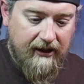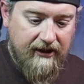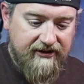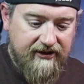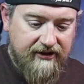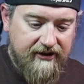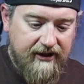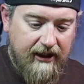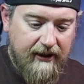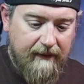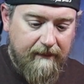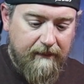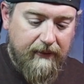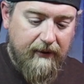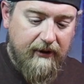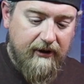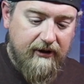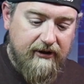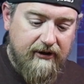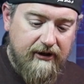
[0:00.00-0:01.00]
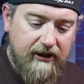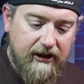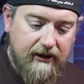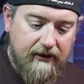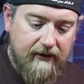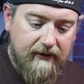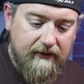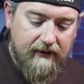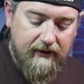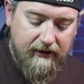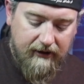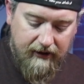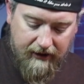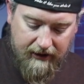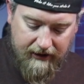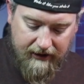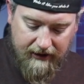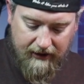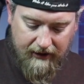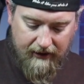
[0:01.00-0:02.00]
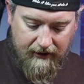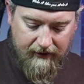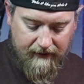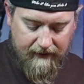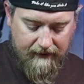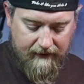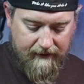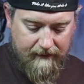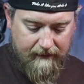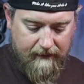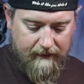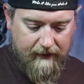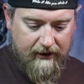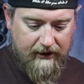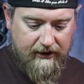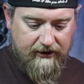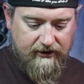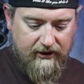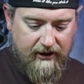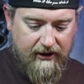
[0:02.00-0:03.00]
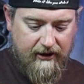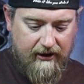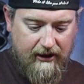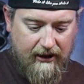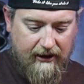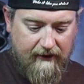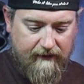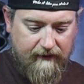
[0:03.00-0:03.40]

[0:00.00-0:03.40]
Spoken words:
this is getting pretty good here. We're going to shut it off.